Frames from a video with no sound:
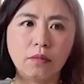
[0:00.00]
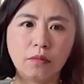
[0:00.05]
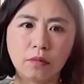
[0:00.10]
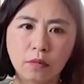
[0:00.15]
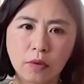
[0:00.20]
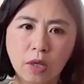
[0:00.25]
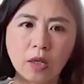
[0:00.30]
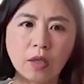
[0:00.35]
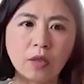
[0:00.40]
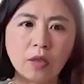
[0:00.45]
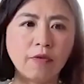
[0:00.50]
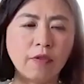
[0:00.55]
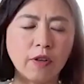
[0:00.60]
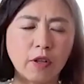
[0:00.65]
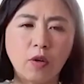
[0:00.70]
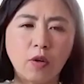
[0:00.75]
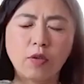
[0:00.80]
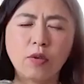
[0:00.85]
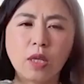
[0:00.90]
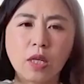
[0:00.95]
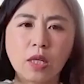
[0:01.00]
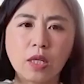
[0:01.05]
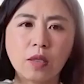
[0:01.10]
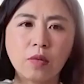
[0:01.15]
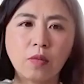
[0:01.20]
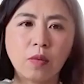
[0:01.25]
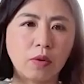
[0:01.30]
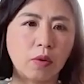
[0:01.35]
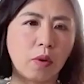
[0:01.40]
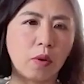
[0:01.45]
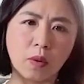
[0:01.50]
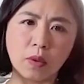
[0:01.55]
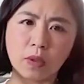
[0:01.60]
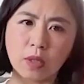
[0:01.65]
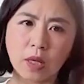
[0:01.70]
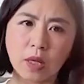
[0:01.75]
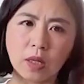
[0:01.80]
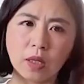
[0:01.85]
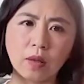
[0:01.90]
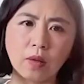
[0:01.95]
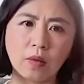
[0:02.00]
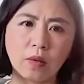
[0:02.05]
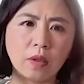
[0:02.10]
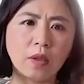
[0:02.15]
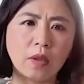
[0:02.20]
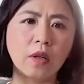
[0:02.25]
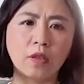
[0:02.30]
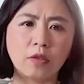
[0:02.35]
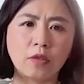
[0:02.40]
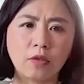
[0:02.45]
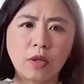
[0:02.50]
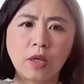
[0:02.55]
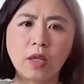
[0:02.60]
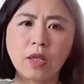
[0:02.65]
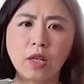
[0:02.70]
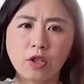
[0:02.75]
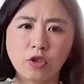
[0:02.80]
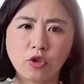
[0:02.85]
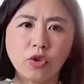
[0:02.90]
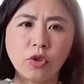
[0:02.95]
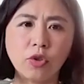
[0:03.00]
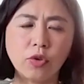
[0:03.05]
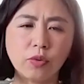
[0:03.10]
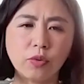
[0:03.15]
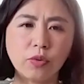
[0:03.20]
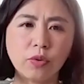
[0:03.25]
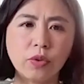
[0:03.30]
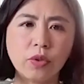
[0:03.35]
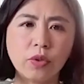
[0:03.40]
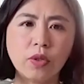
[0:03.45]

their difficulties with hoarding or cluttering issues.